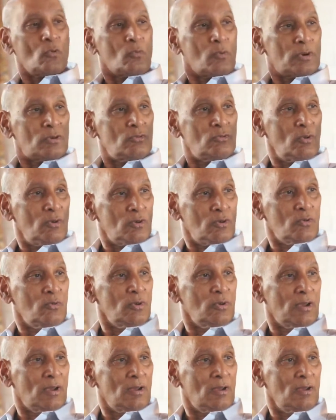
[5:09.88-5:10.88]
what you are
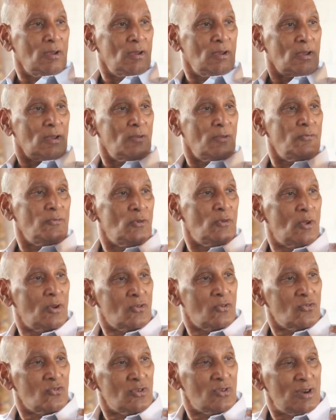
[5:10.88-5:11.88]
doing, if you
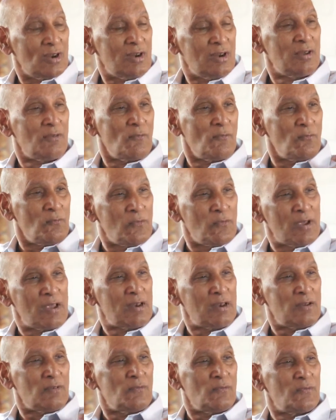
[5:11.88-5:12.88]
are really
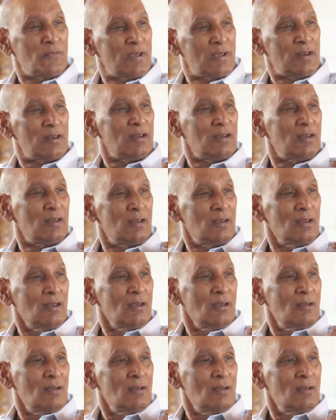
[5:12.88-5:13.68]
very, very